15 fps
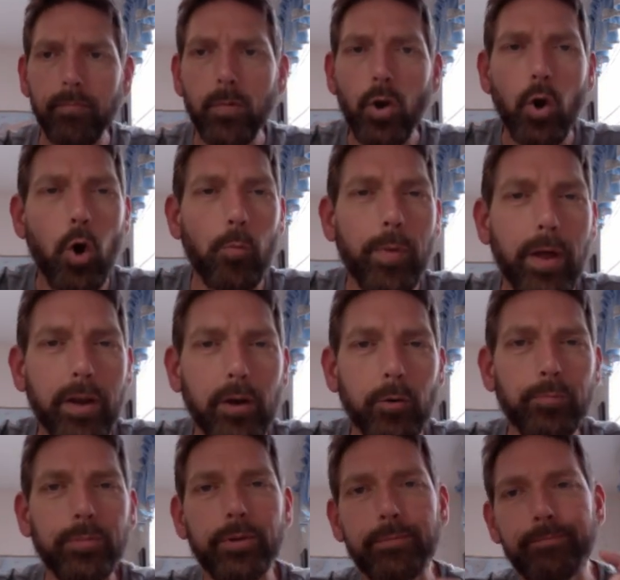Hope that
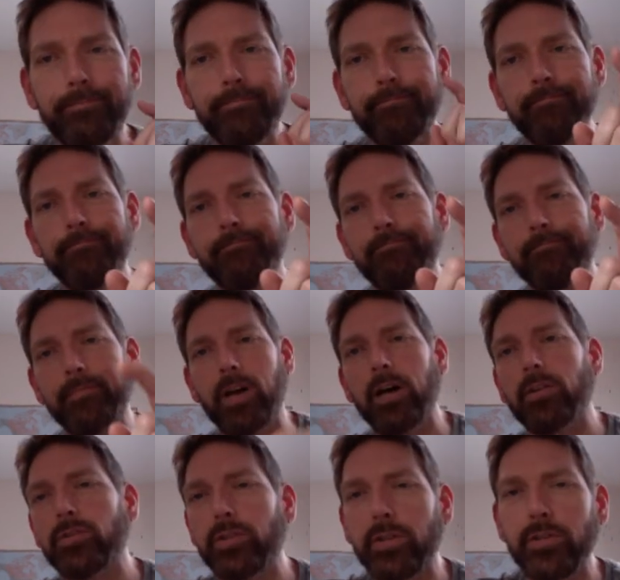helped. I'll
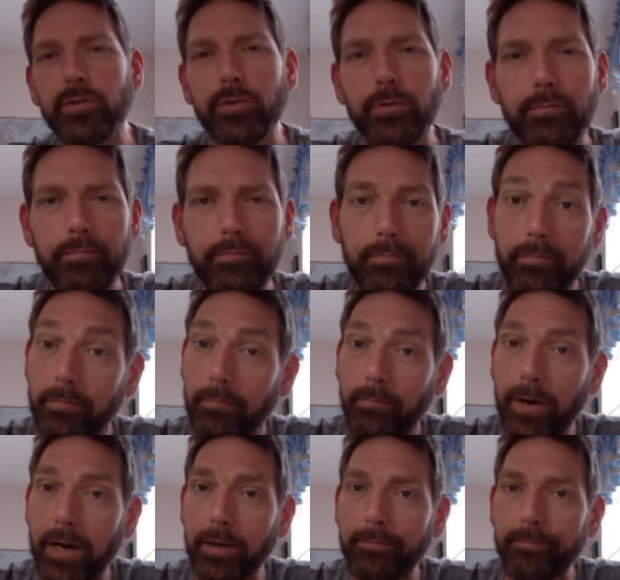see you soon.
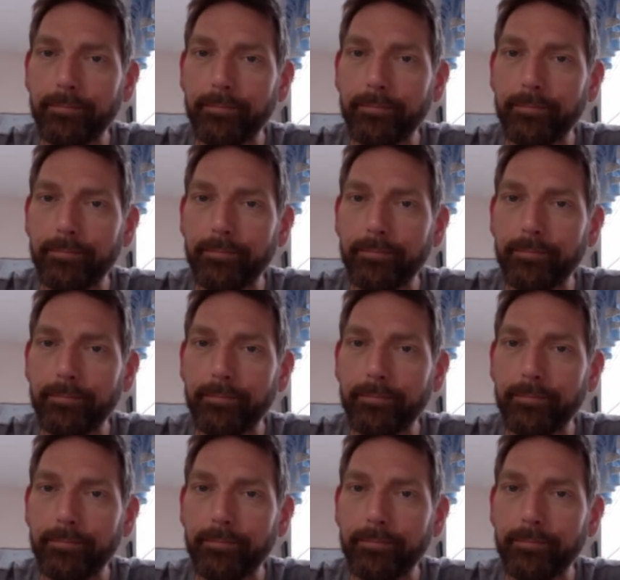Bye.